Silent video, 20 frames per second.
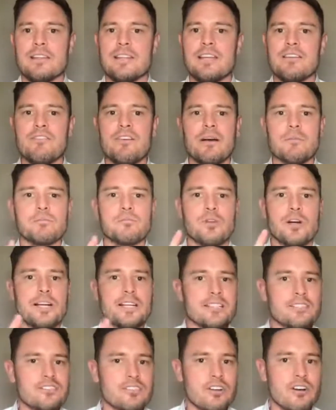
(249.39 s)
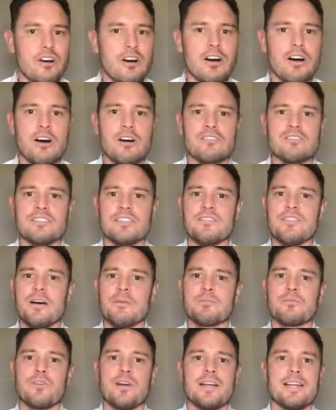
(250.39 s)
They've upgraded tiles, they've
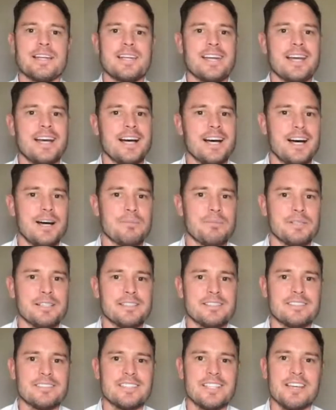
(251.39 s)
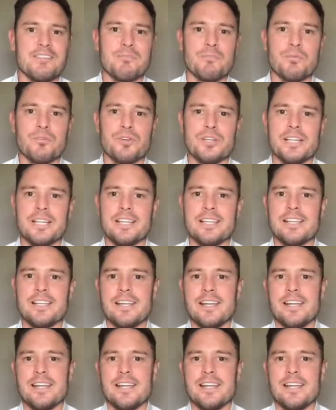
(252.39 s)
upgraded carpets, they've put in